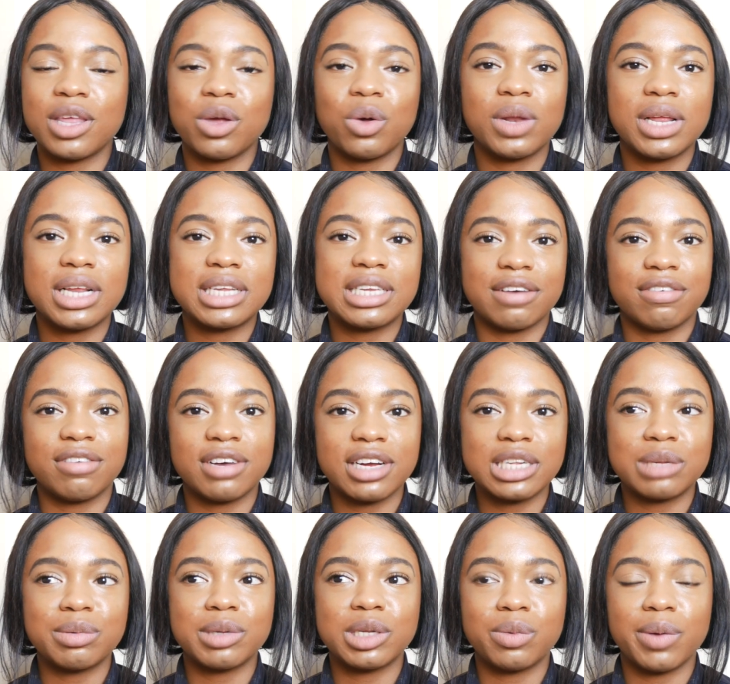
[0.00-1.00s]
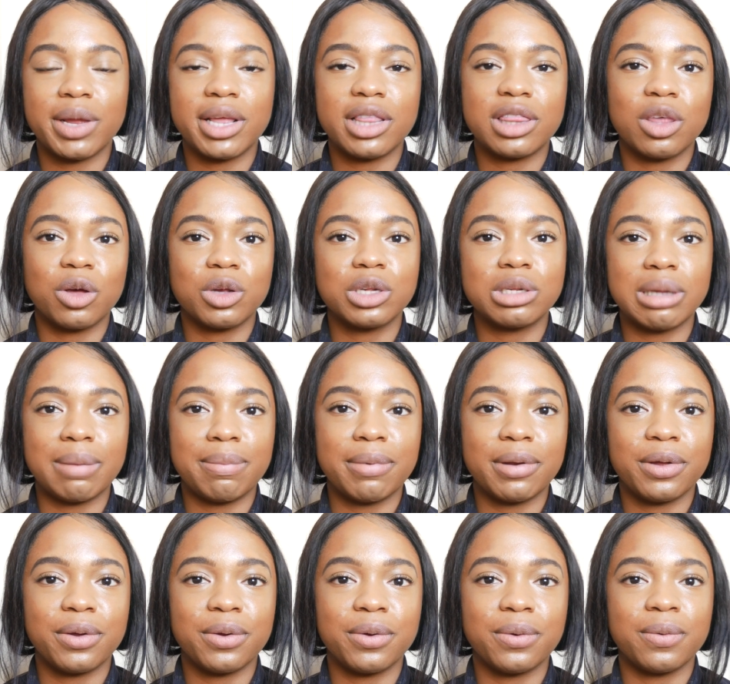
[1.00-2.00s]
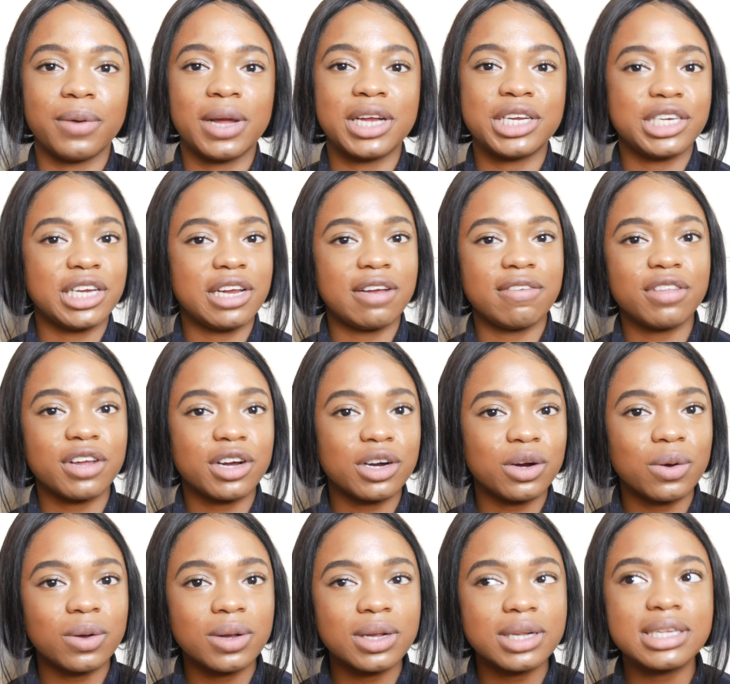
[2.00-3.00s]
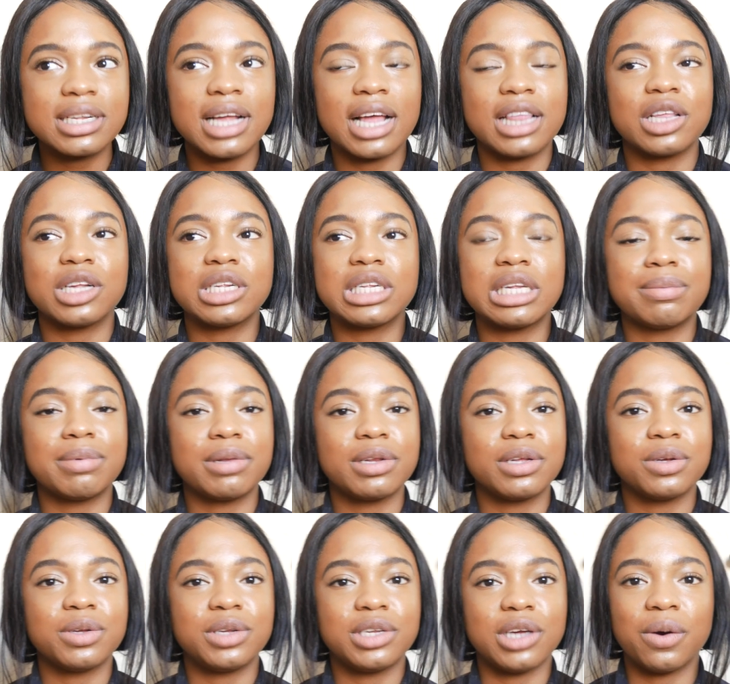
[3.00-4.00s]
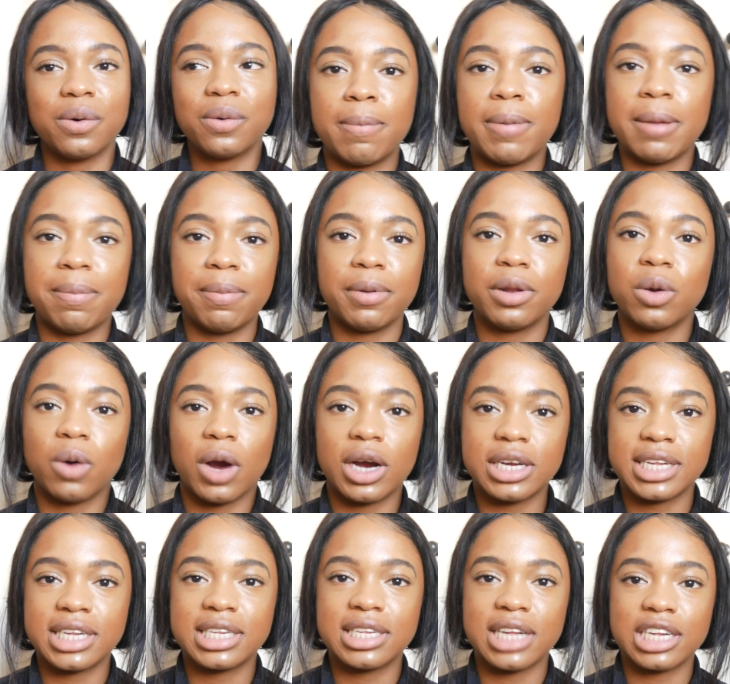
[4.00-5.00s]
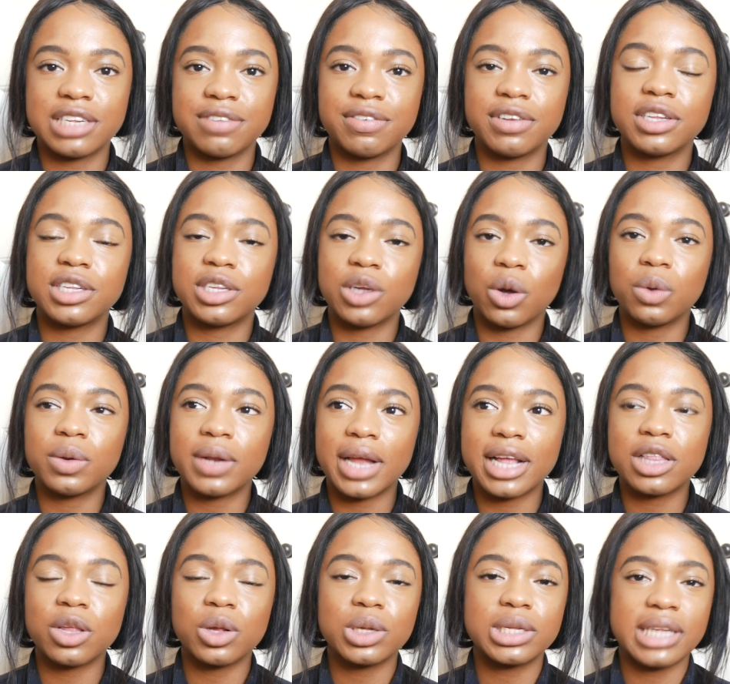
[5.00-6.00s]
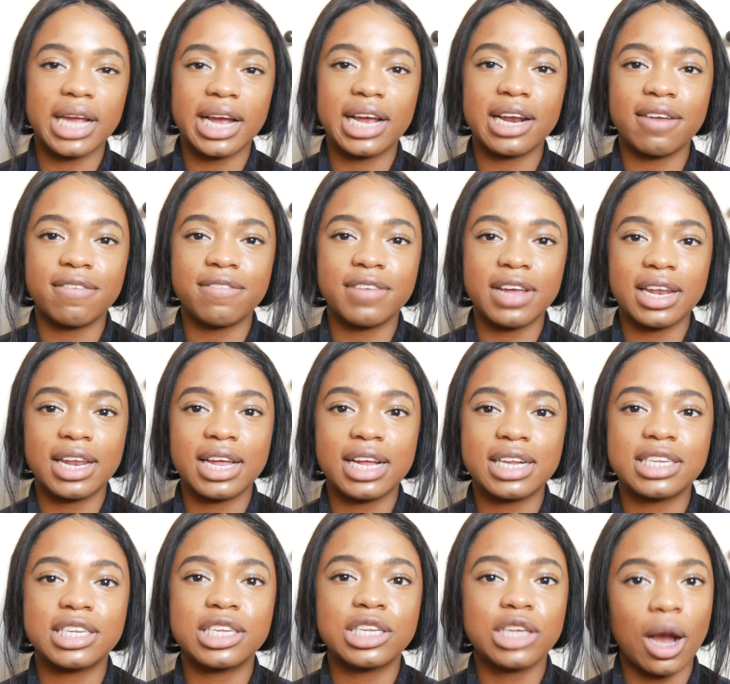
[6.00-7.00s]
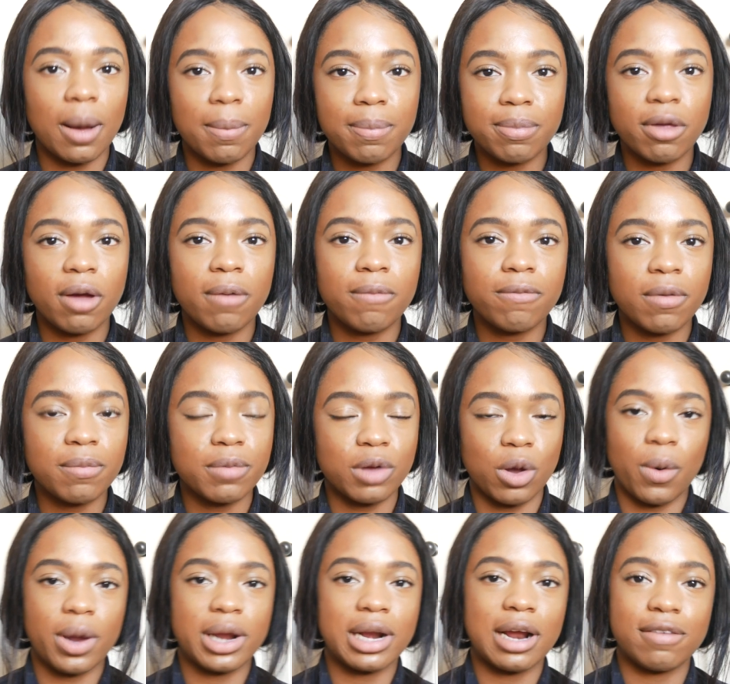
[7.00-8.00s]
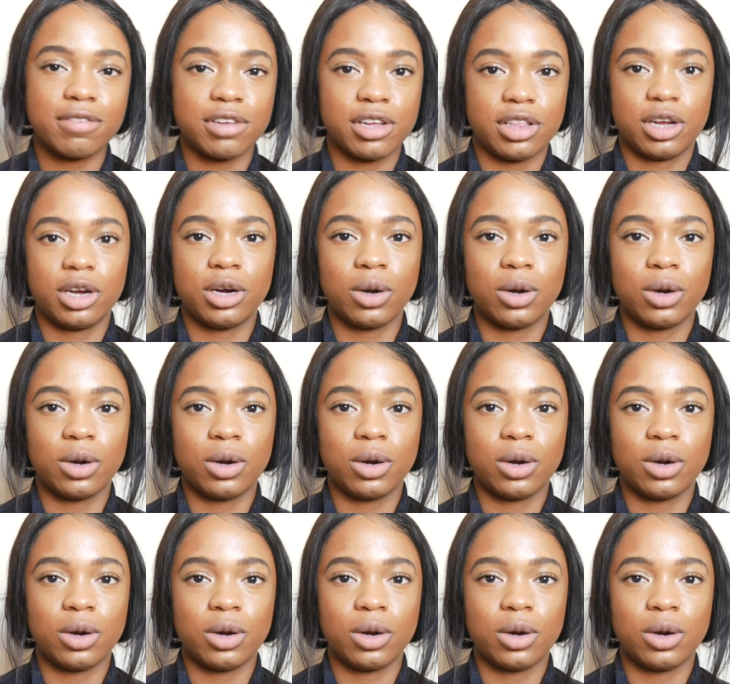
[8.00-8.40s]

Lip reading: the only difference between those people who achieve their goals and those people who don't, people who are successful don't let those negative feelings stop them from going after their